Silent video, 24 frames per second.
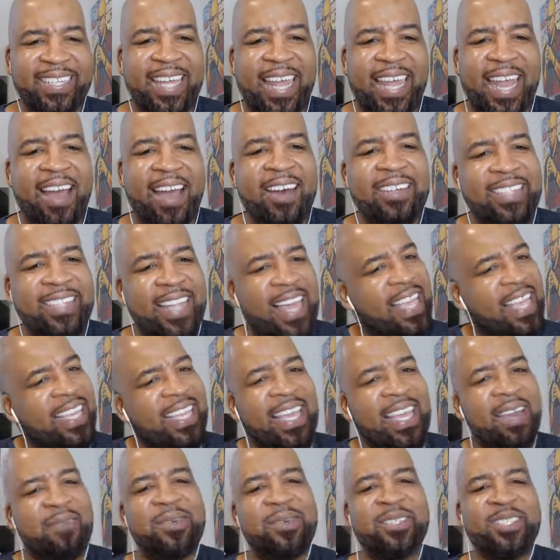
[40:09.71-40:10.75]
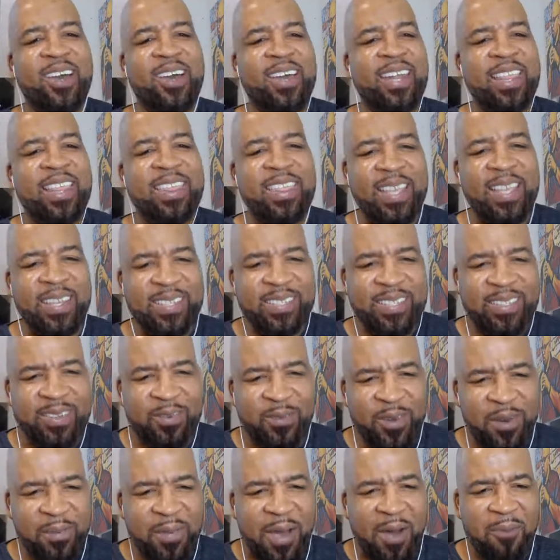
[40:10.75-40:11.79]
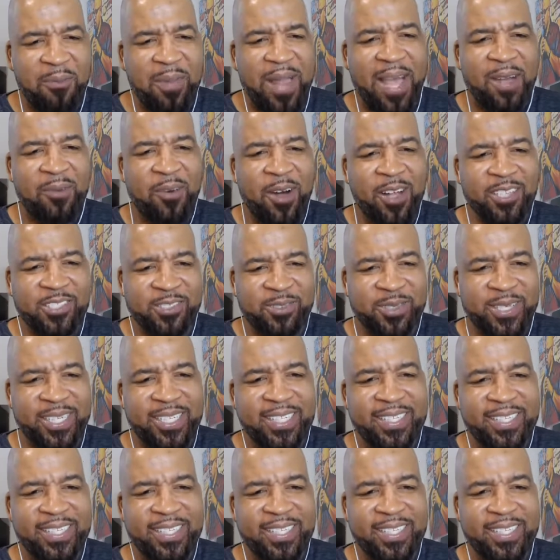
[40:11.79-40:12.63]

And I was like, yeah, but y'all didn't think, what about Black Wall Street?